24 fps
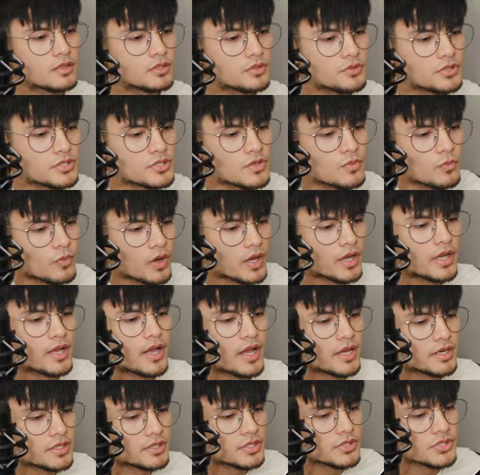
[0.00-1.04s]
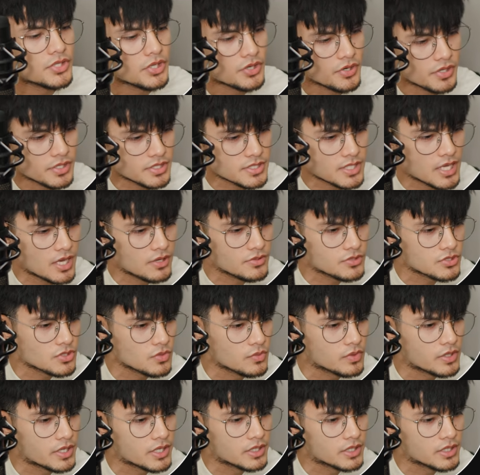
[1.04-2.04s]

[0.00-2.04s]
the reason why I added the tickering sound, so what